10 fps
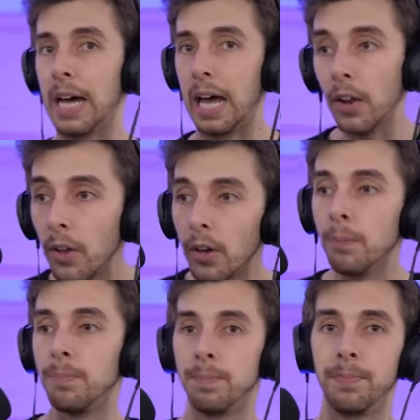I don't
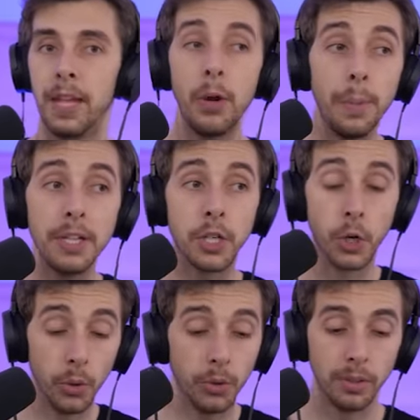know. It would be
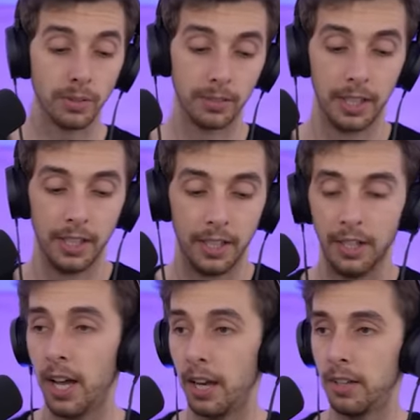cool.
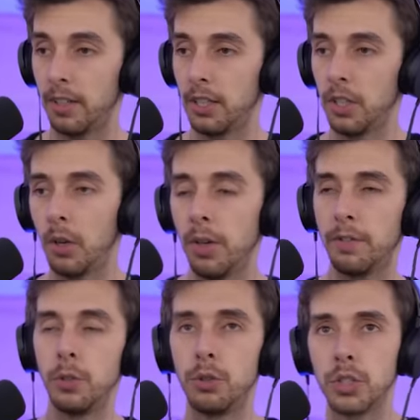And, you know,
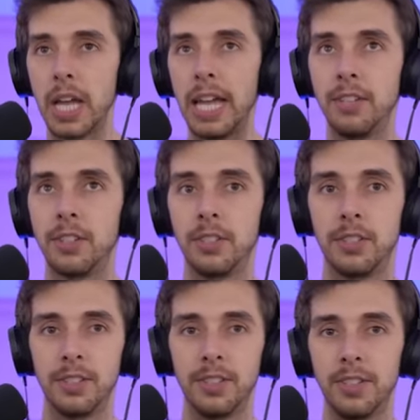if you just entered,
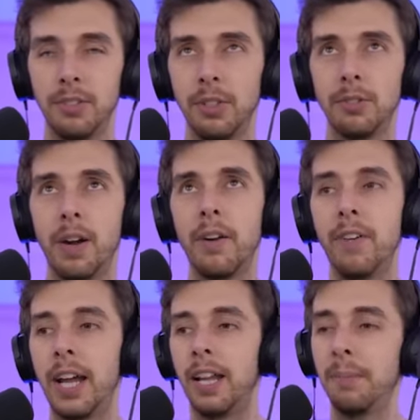you very
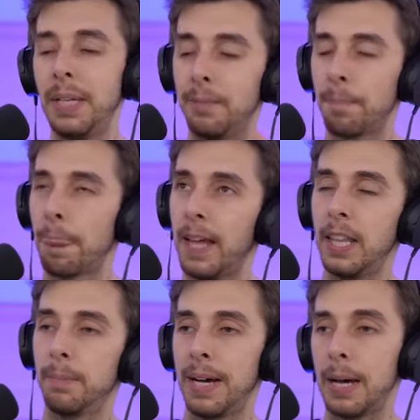rare, I mean,
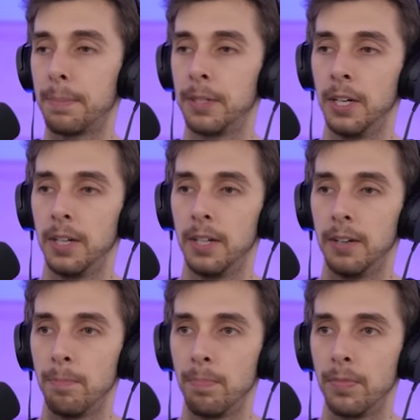in the map,
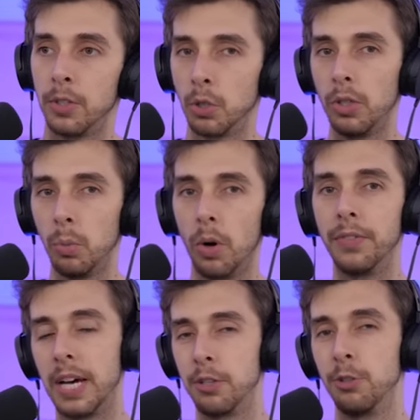there's only one
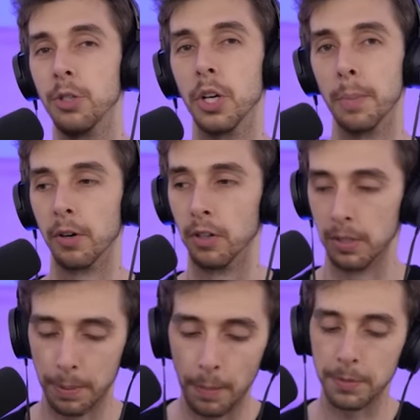dinosaur you come across.
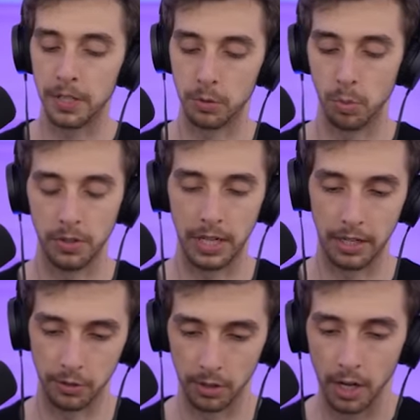It pops and it's one
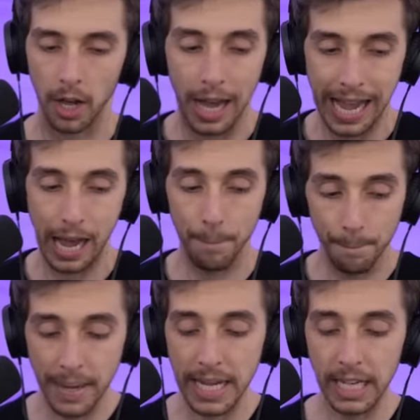dinosaur.
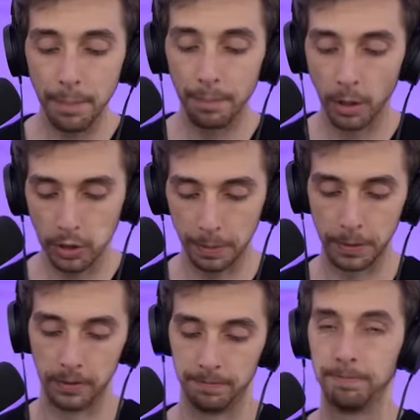Make it
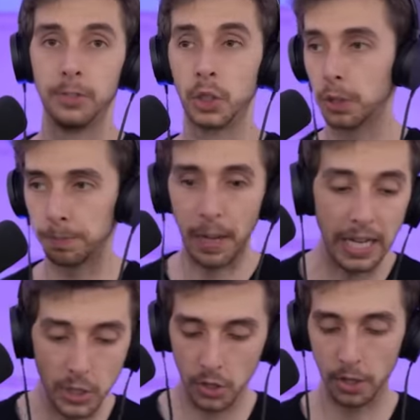multiple.
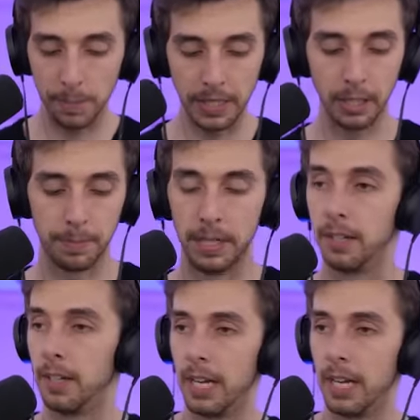Spice it up a little bit.